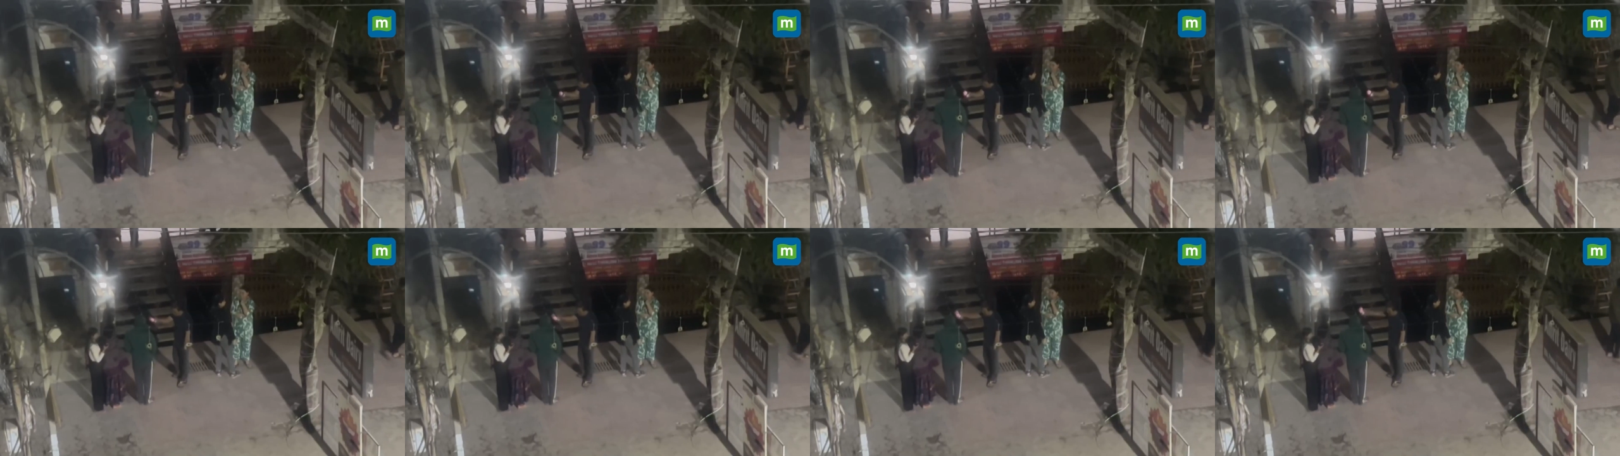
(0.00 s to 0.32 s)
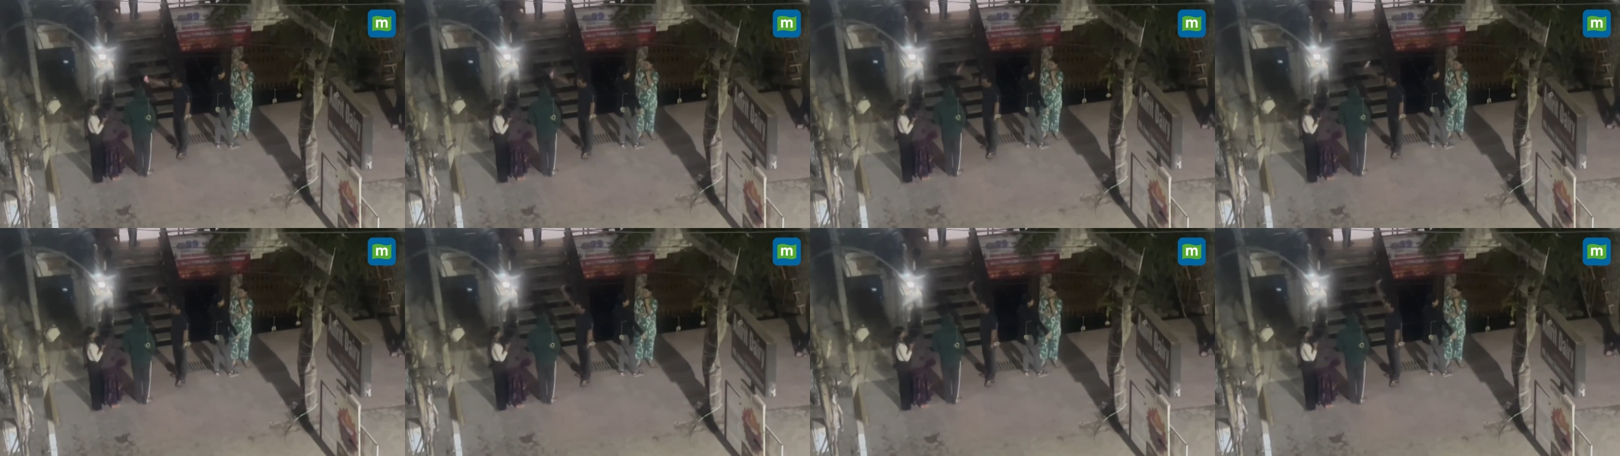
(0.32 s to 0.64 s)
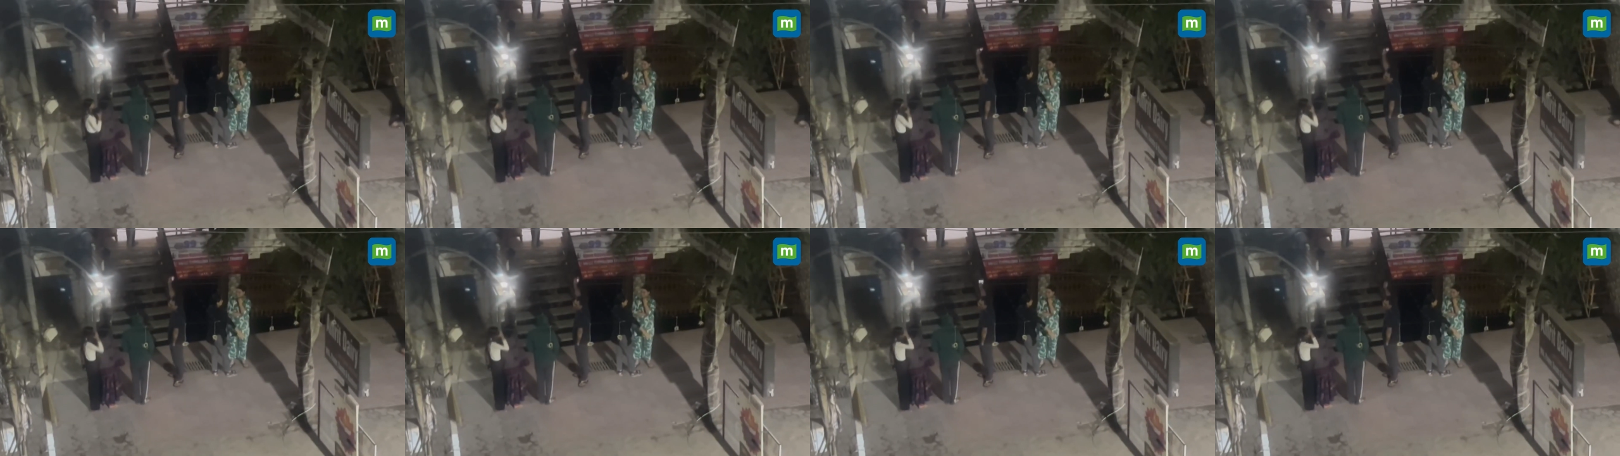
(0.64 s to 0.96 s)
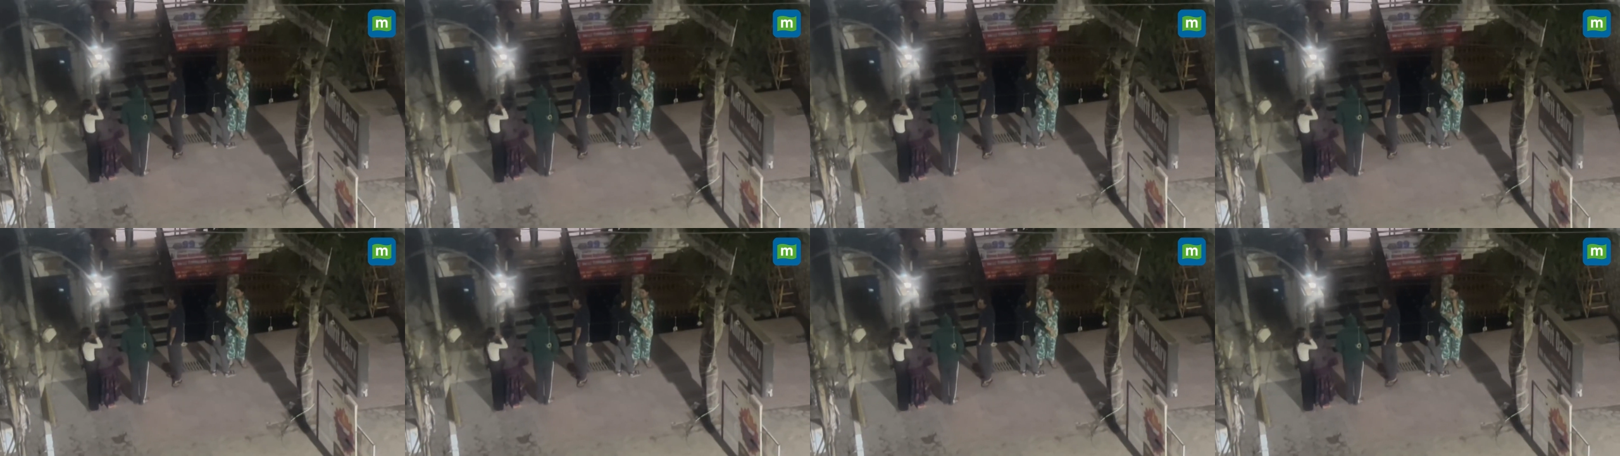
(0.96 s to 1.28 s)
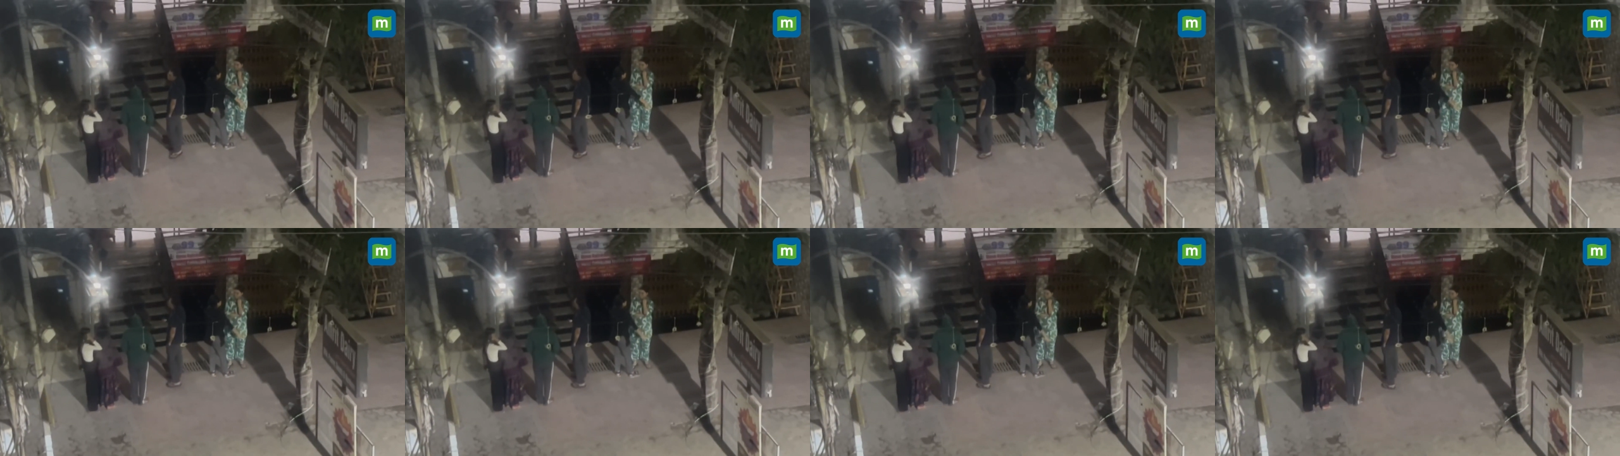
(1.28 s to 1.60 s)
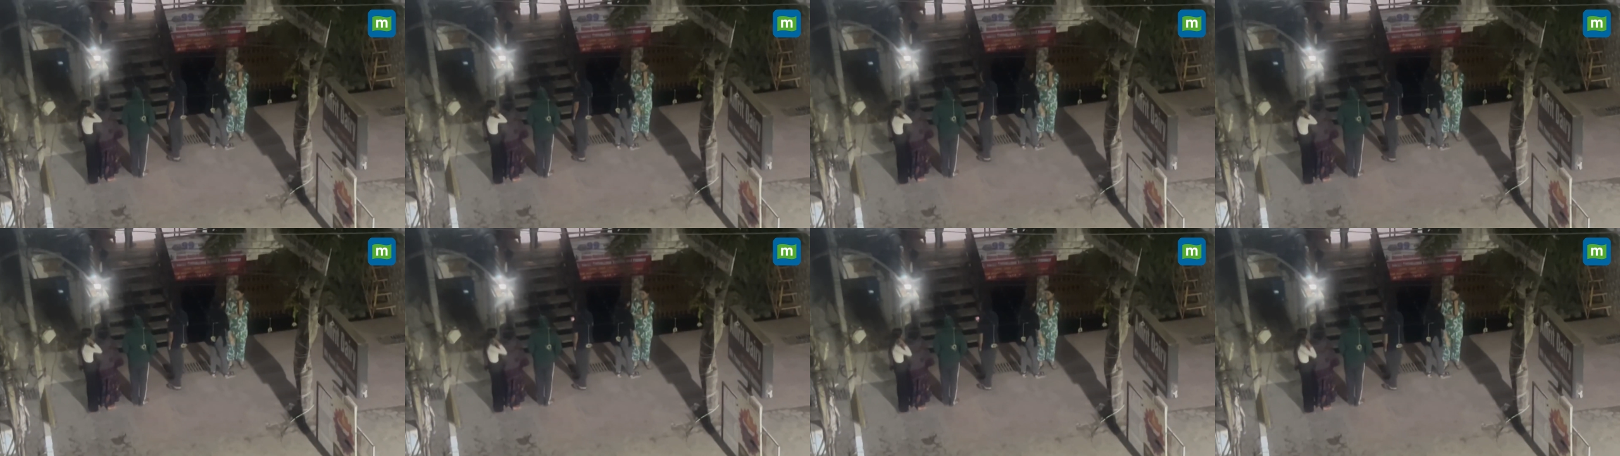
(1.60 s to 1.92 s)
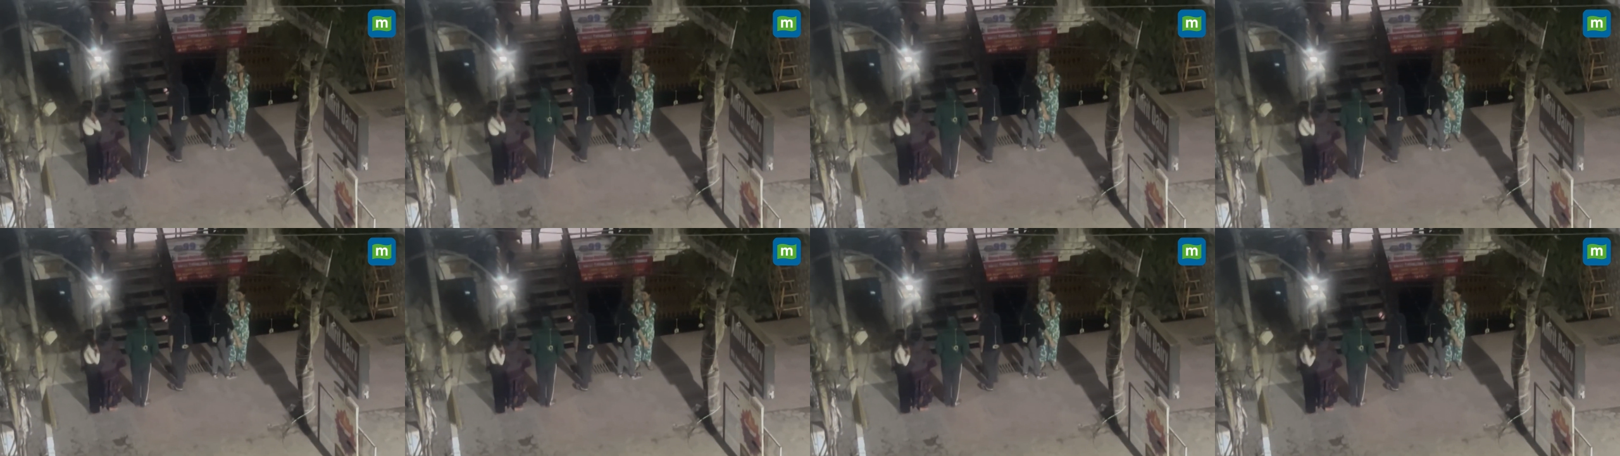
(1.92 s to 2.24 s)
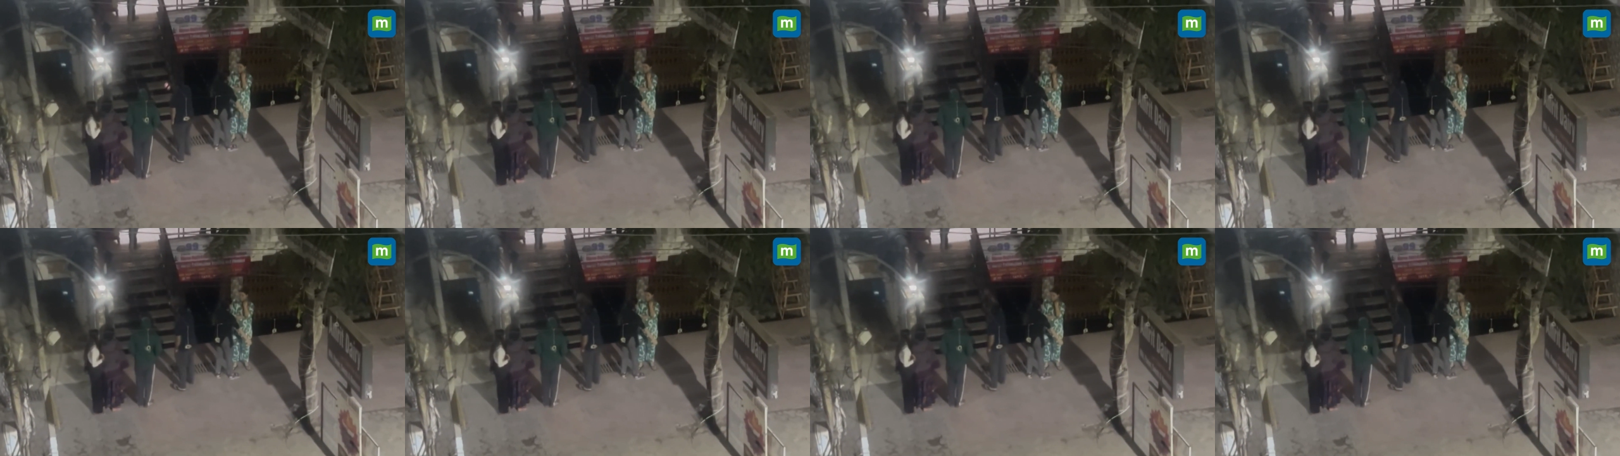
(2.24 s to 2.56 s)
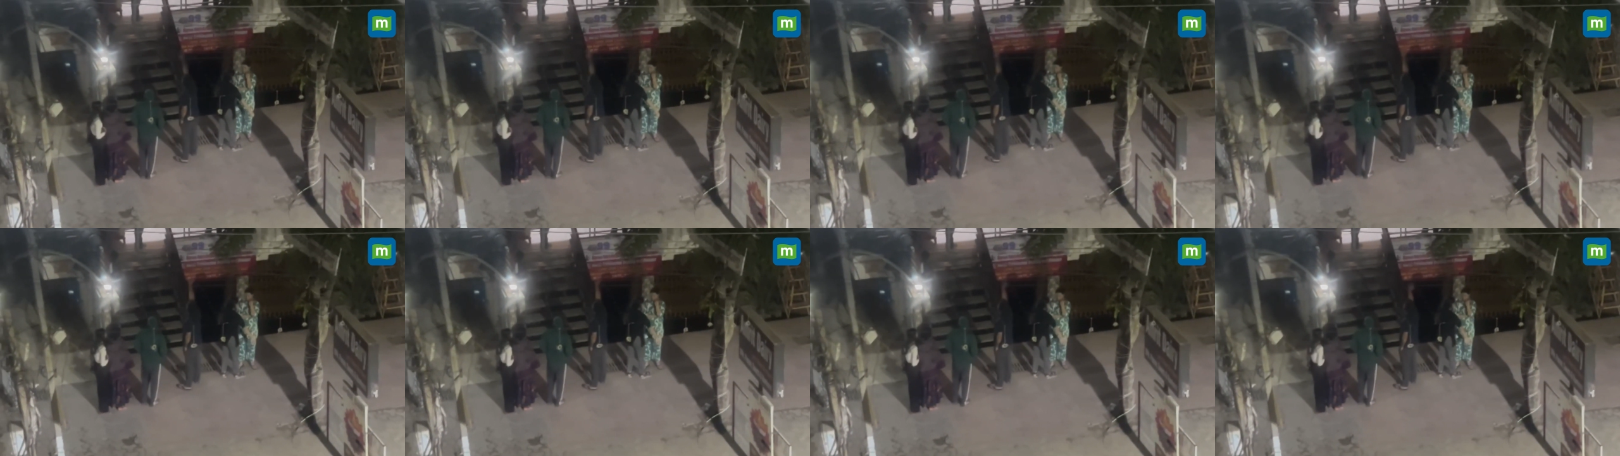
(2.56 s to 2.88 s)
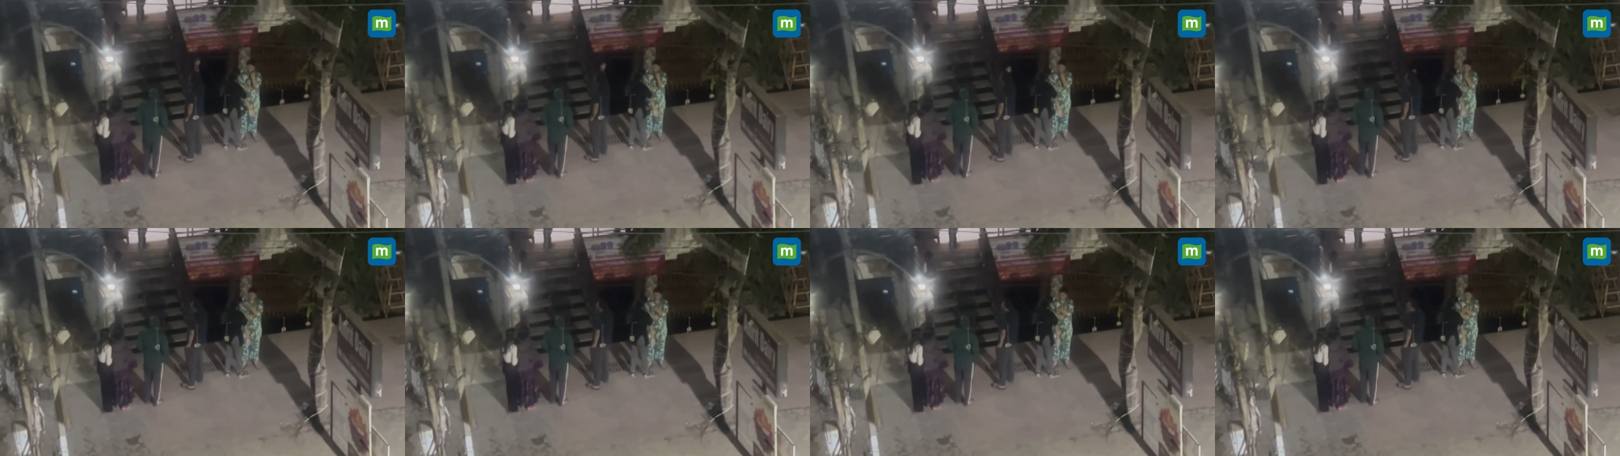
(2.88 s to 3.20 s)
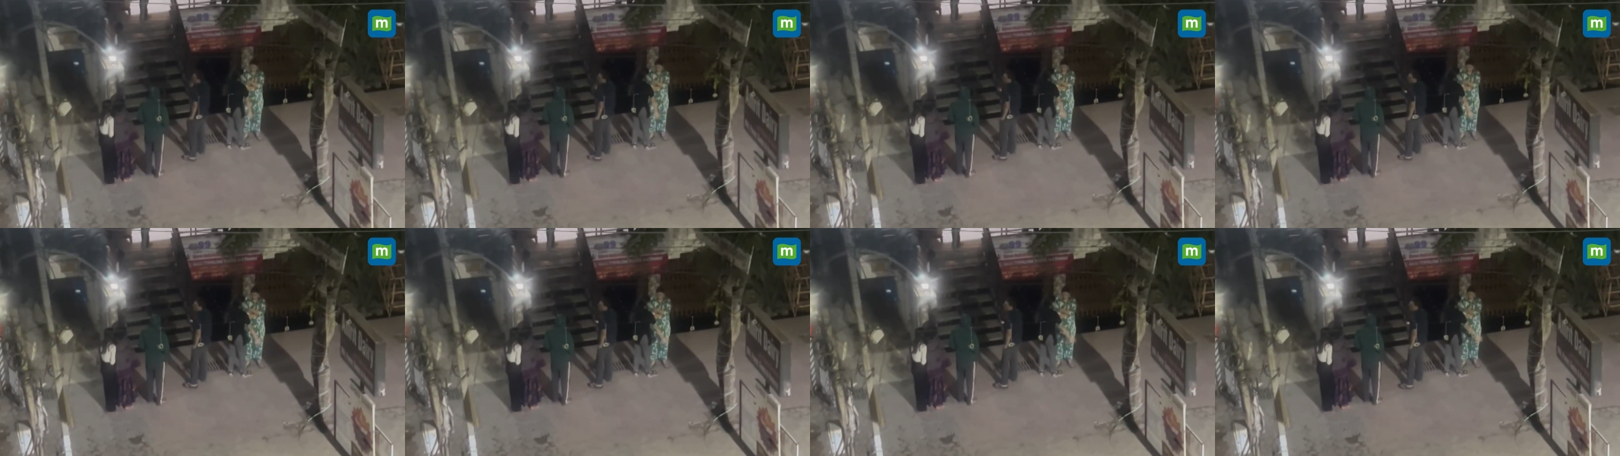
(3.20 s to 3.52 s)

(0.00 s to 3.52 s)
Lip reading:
No face is visible, so there are no lips to read.